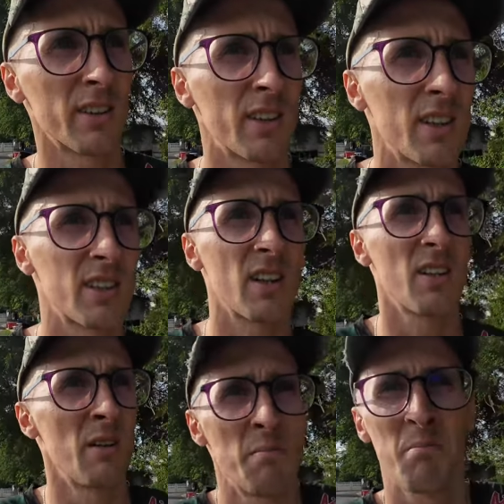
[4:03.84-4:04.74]
that it's a
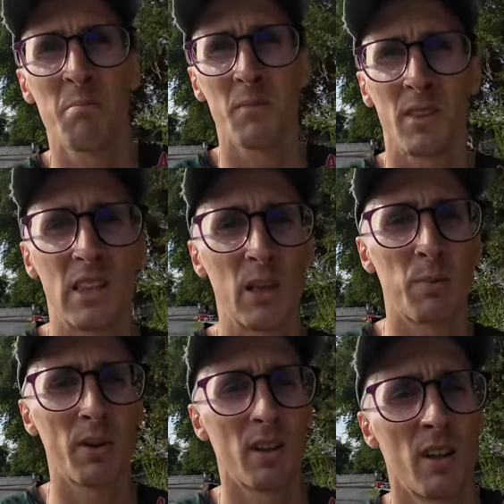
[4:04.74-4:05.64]

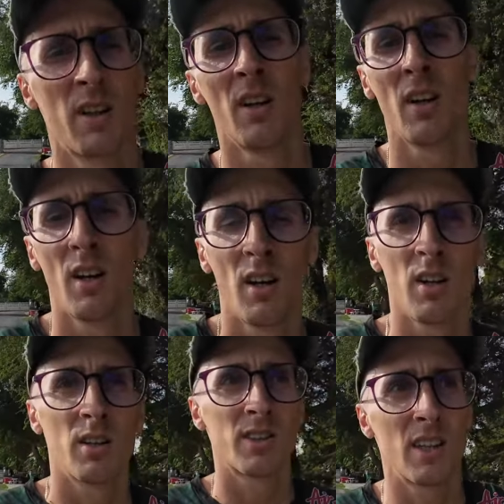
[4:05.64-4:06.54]
sleepy
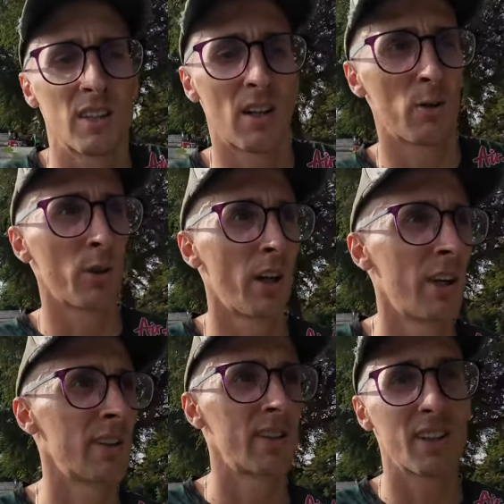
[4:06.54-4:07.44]
seaside
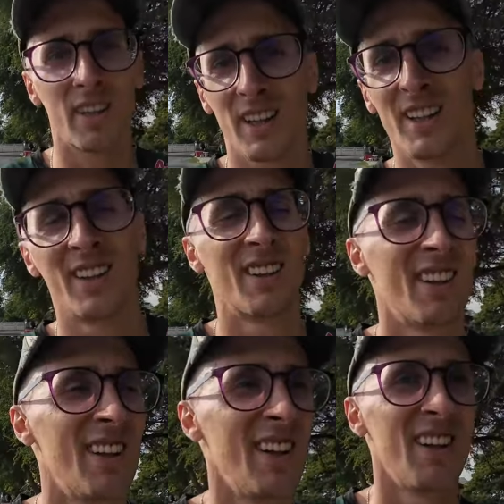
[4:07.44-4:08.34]
seaside
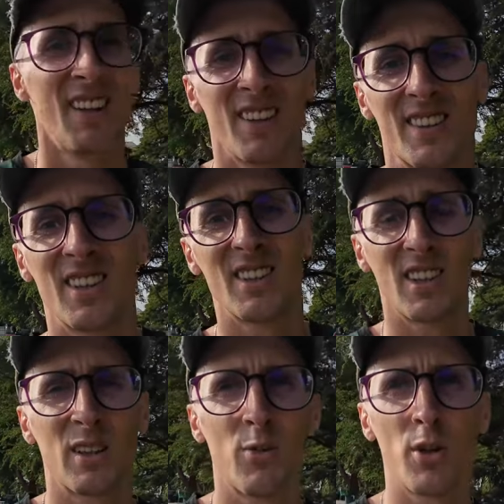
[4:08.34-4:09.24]

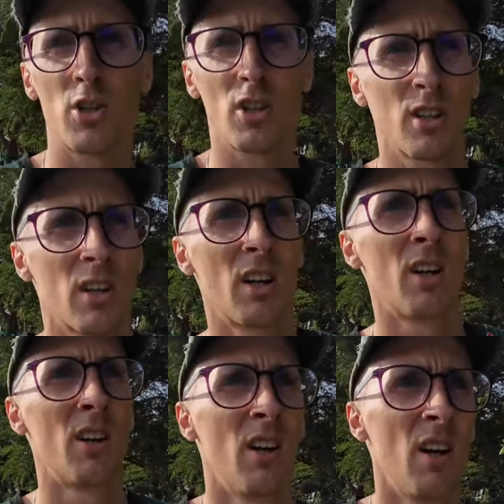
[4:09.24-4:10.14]
seaside fishing
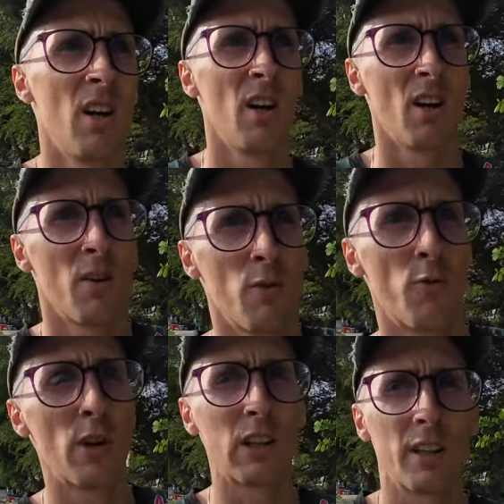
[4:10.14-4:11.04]

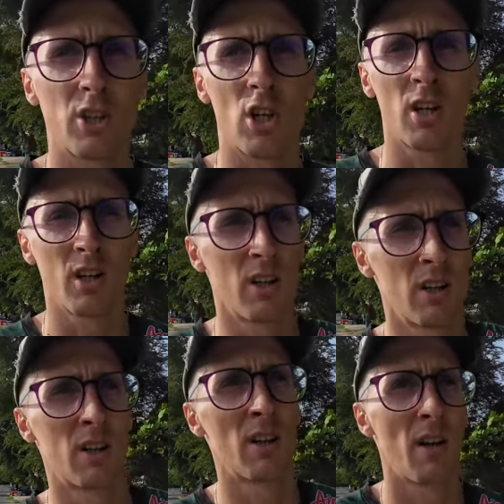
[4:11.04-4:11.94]
village
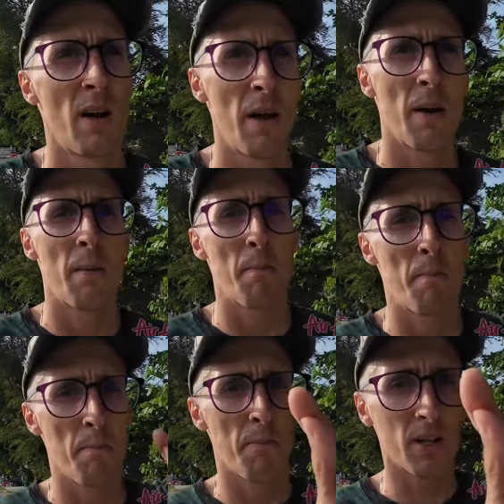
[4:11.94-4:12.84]

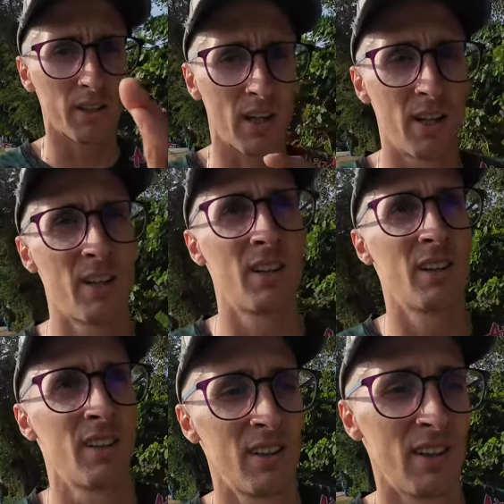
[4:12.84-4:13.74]
but
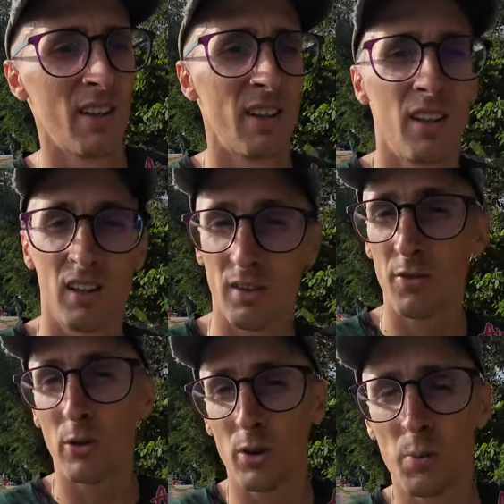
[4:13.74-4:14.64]
if
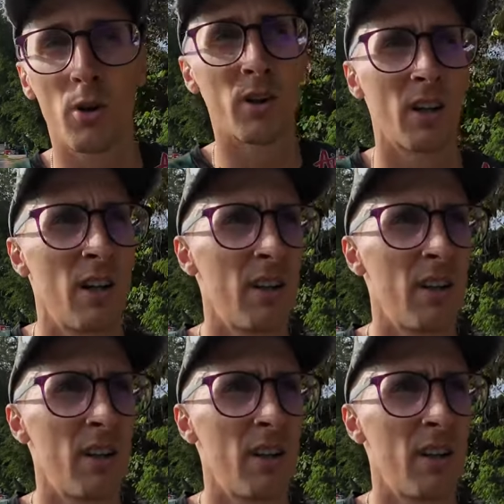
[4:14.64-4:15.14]
you look more